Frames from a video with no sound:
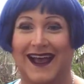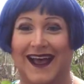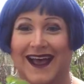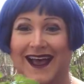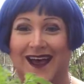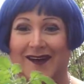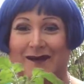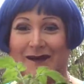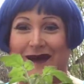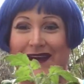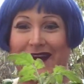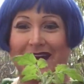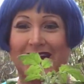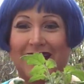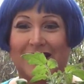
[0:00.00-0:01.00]

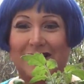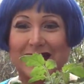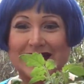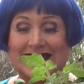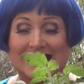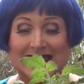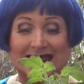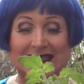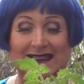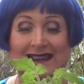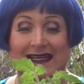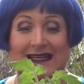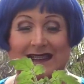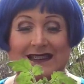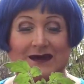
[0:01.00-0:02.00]
of my seedlings.
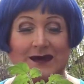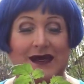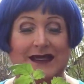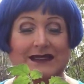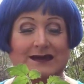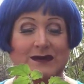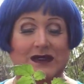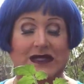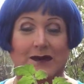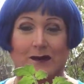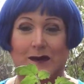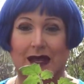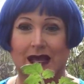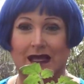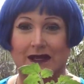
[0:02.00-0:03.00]
So we got some
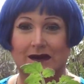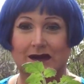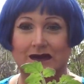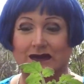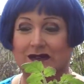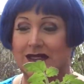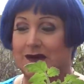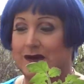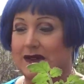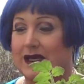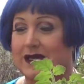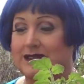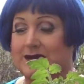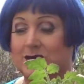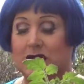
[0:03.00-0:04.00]
tomatoes and we
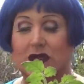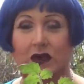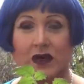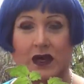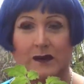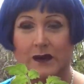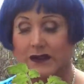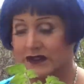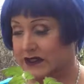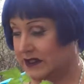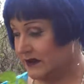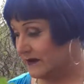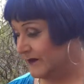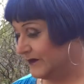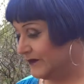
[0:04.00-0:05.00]
got some cucumbers
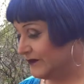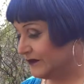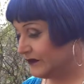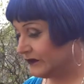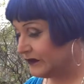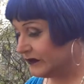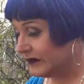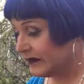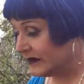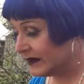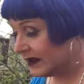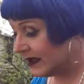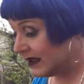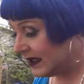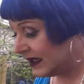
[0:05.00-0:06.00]
here.
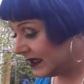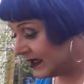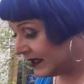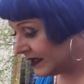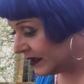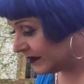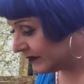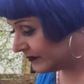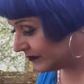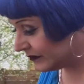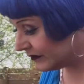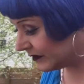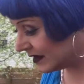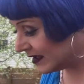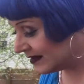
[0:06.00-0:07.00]
And
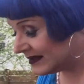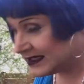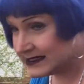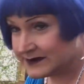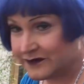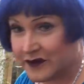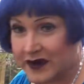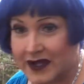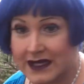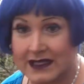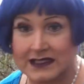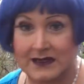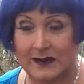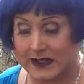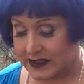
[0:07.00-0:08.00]
this
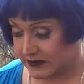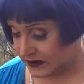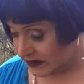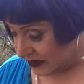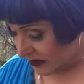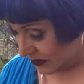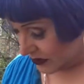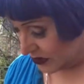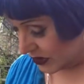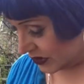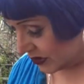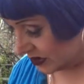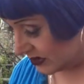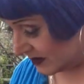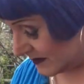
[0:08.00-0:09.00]
variety of tomato is called
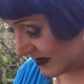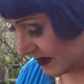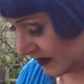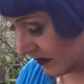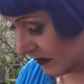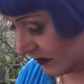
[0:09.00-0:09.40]
church tomato.